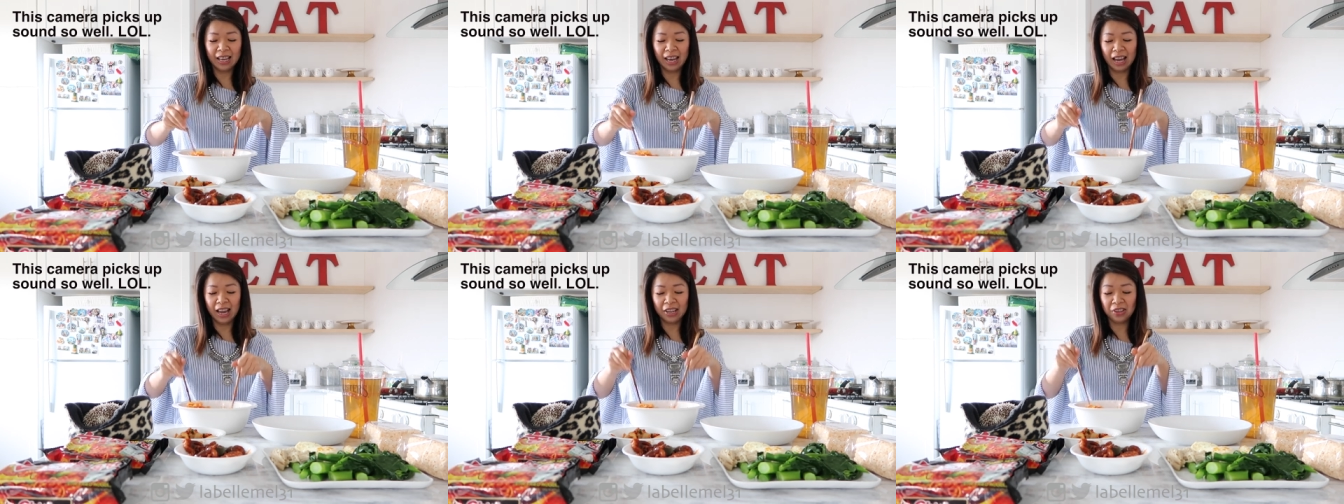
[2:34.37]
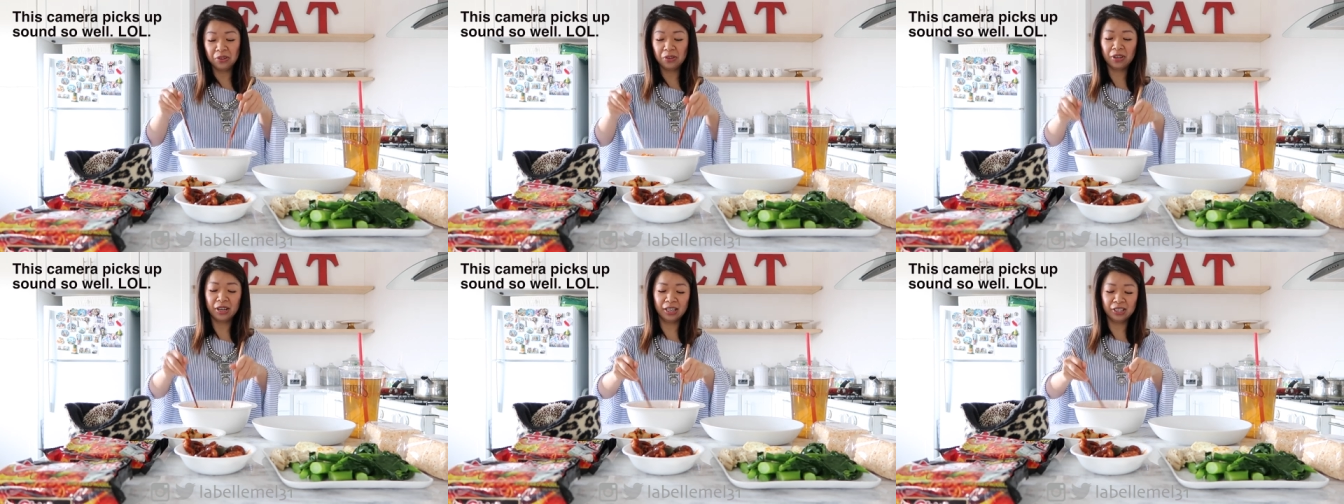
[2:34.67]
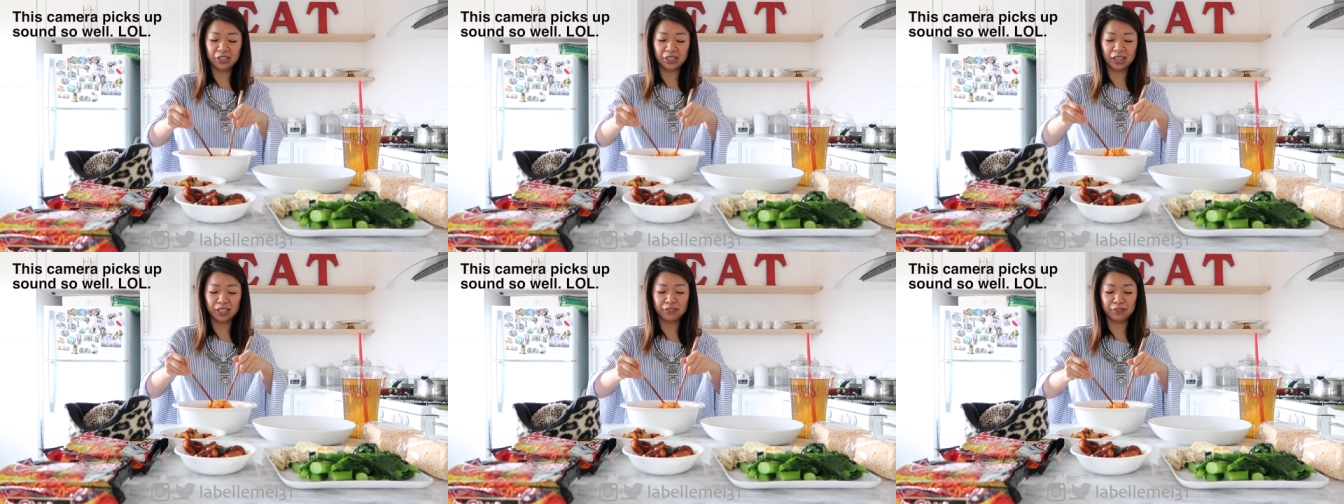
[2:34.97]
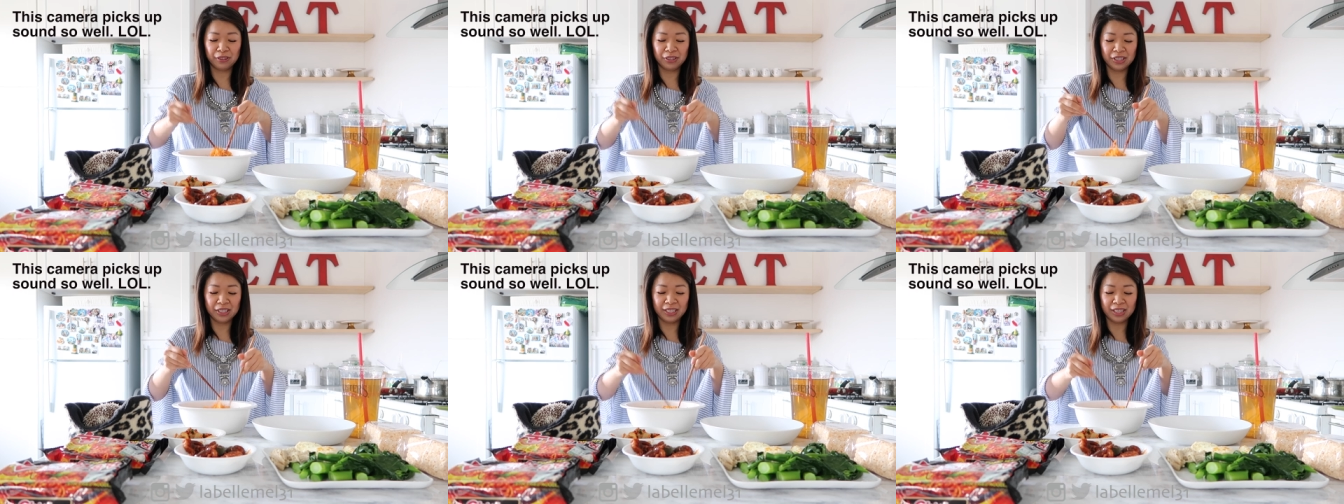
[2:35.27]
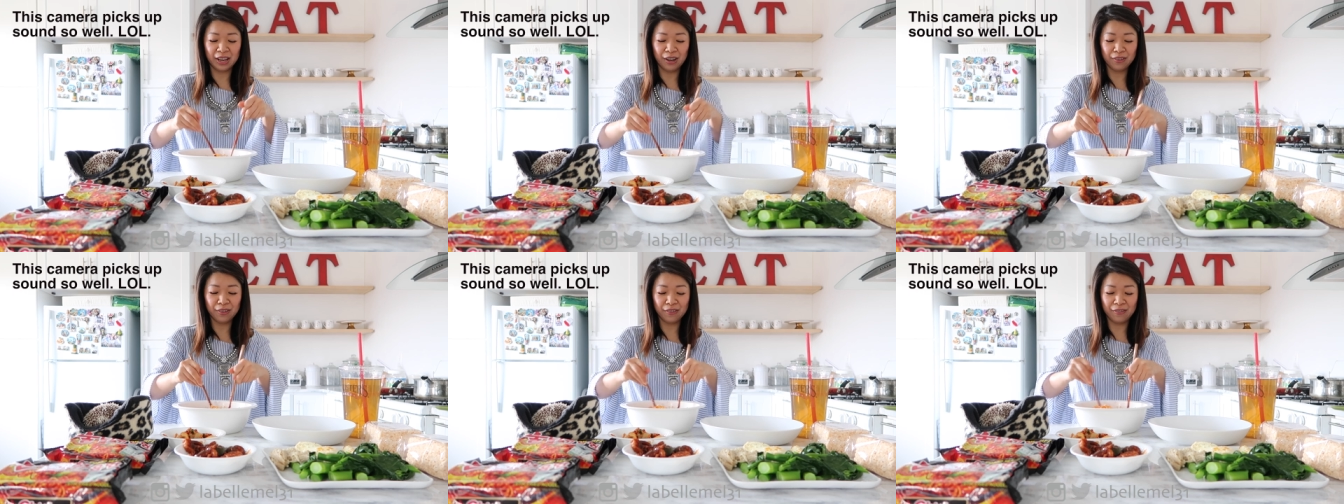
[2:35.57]
then you can judge for
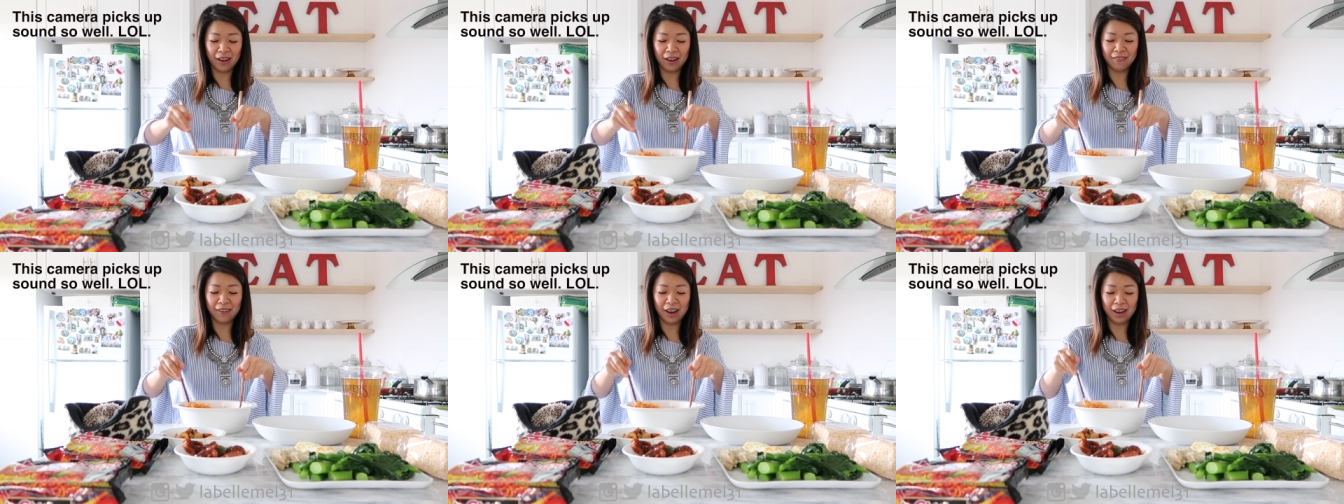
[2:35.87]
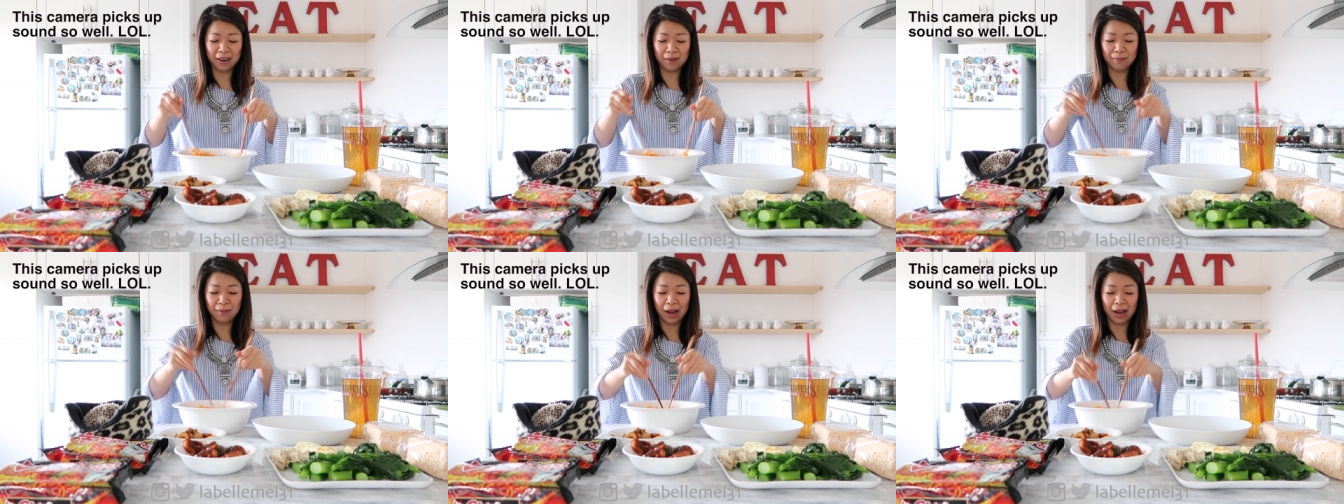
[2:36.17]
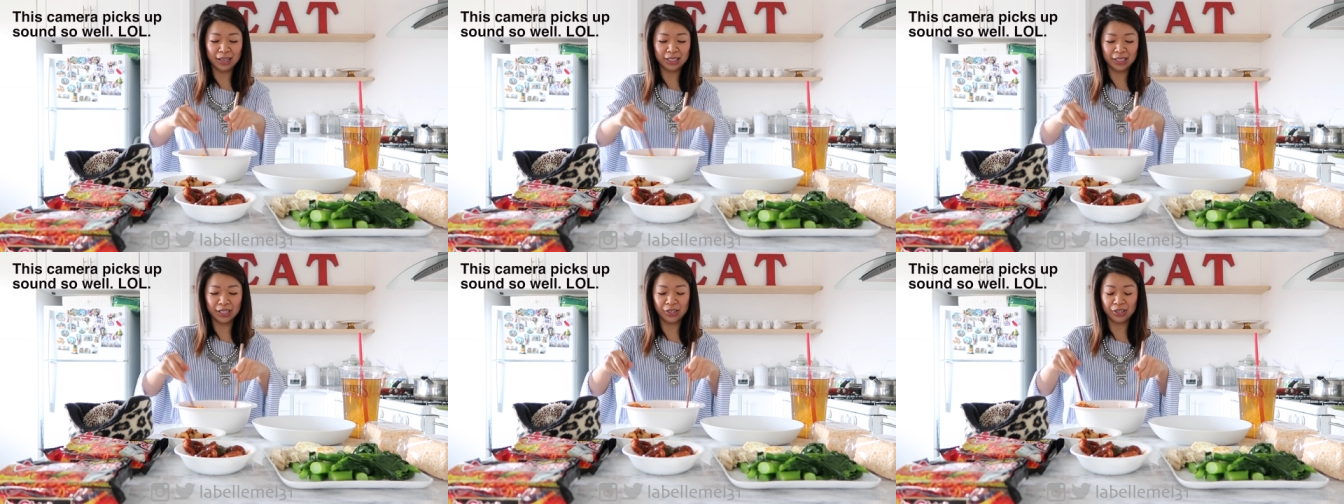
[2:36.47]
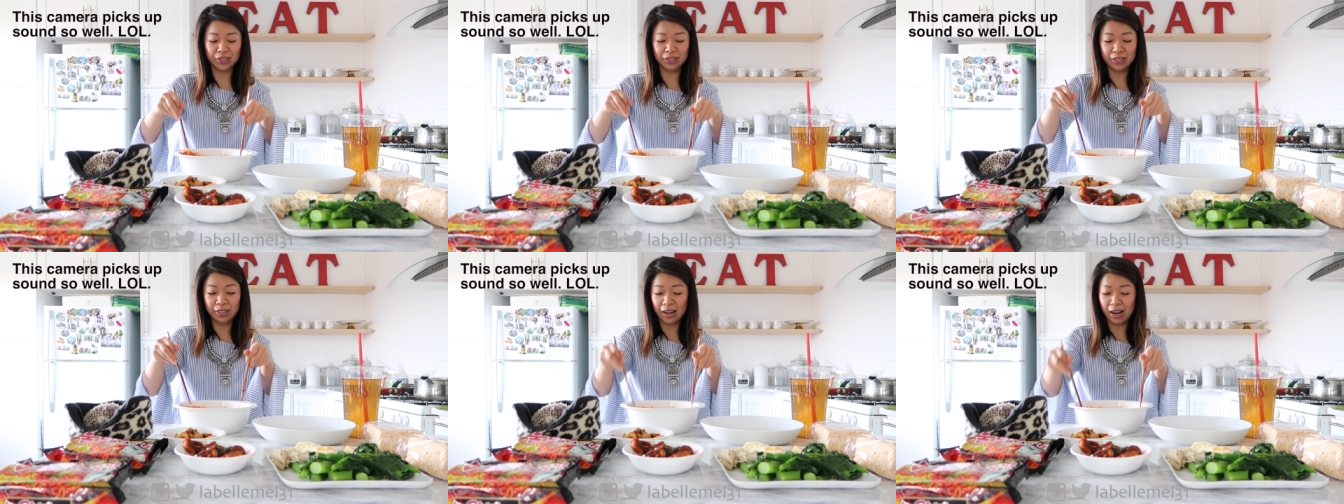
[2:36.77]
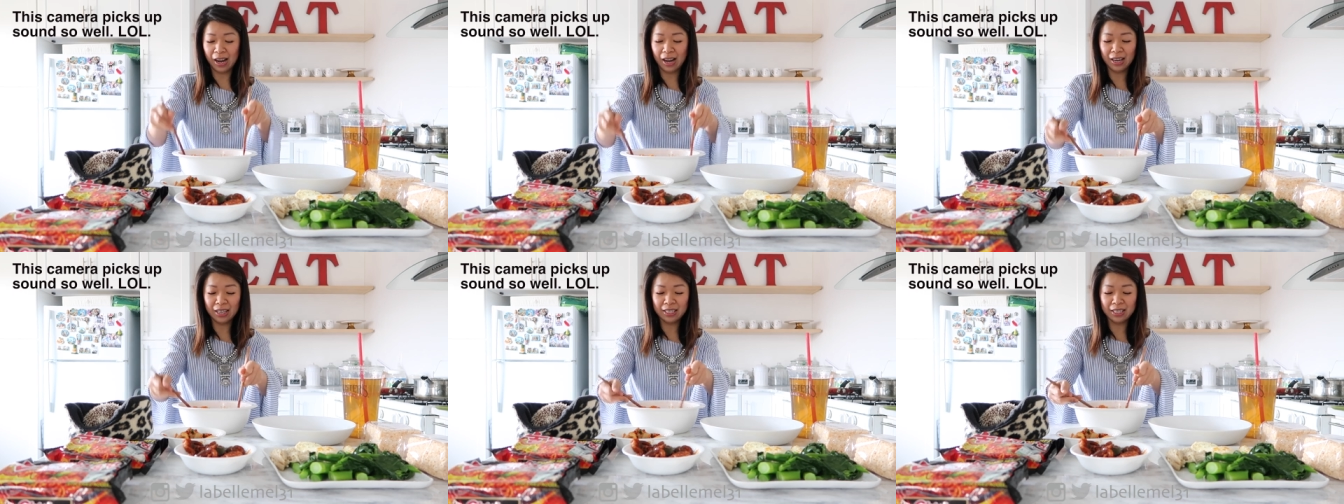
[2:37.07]
yourself if I've had a bad year or
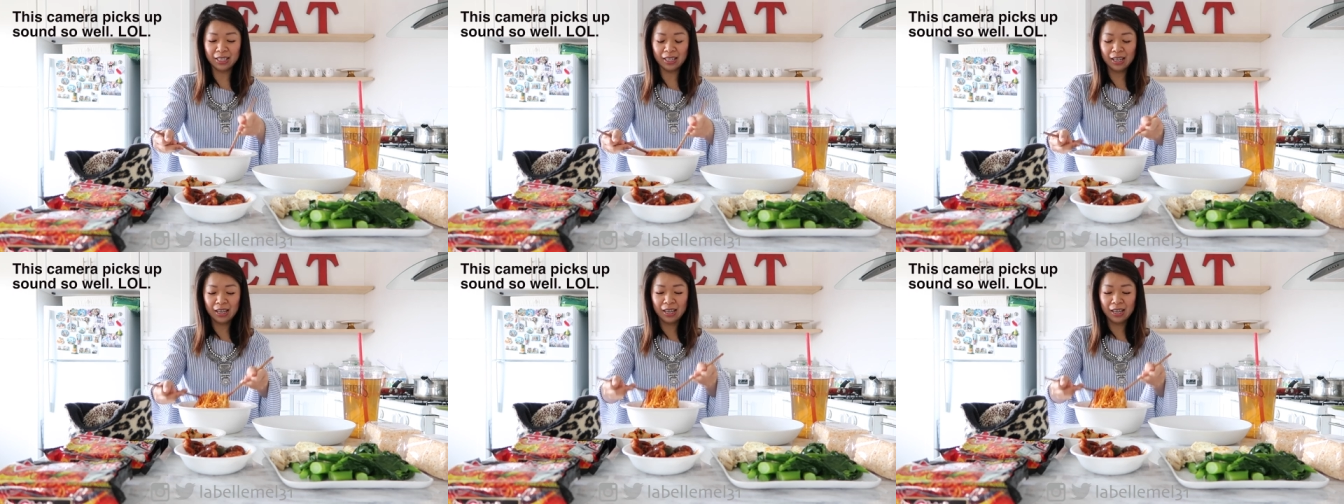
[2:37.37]
not.